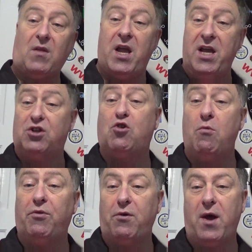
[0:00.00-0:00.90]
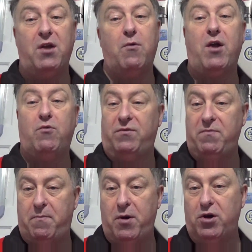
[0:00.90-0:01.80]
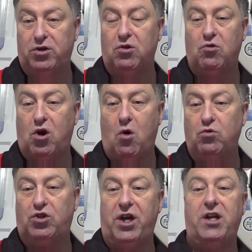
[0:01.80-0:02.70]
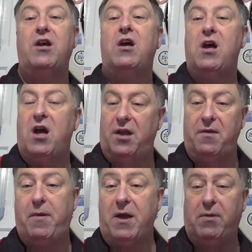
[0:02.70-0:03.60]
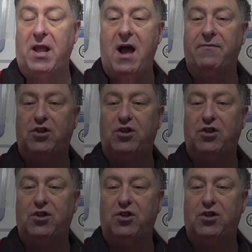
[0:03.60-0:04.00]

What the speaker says: it's come through anyway with my personal coaching and the people that I've